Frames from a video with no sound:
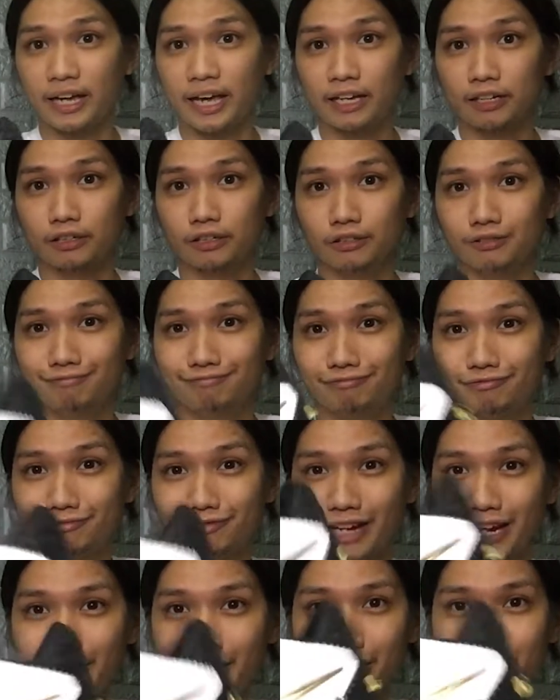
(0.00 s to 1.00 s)
angle
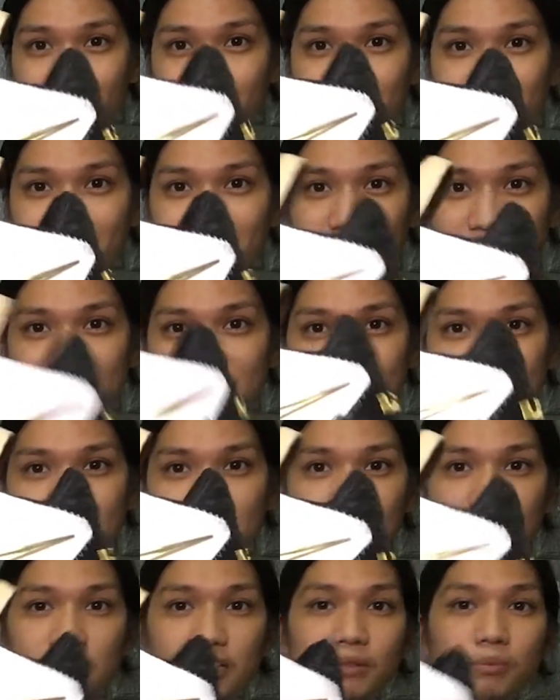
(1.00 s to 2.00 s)
right here, this is
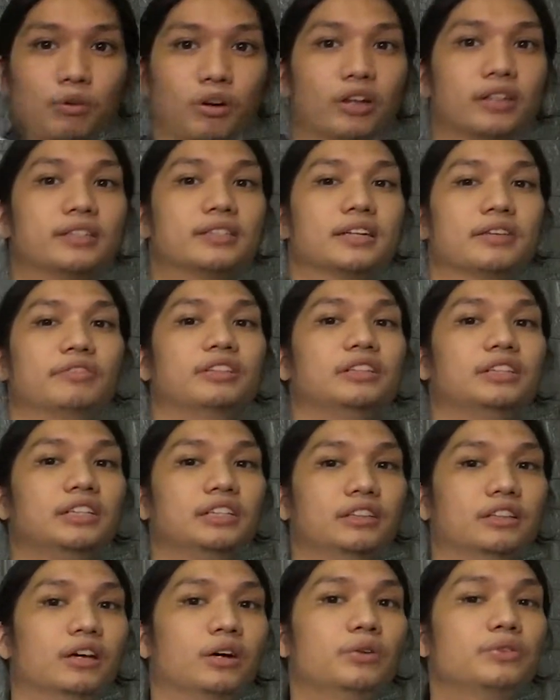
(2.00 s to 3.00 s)
the LeBron
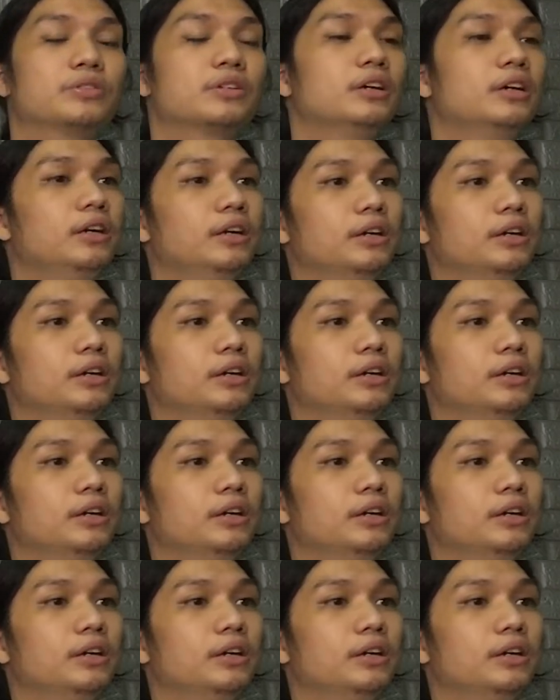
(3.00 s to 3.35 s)
17 lows.